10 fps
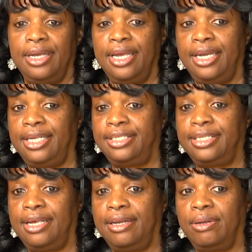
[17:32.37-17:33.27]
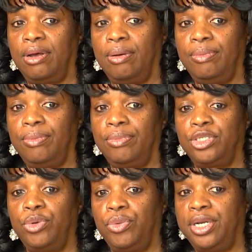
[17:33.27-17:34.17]
And he said,
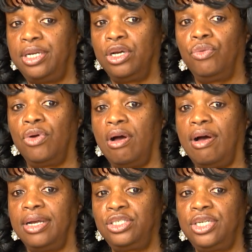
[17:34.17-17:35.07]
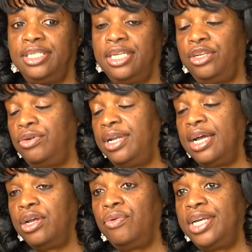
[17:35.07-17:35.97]
so we went in the garage. He said, you're
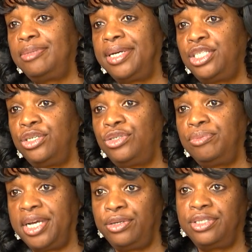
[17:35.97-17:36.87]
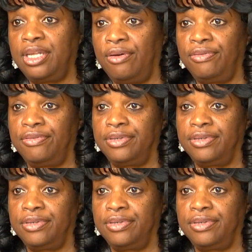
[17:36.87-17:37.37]
not gonna raise my children by yourself.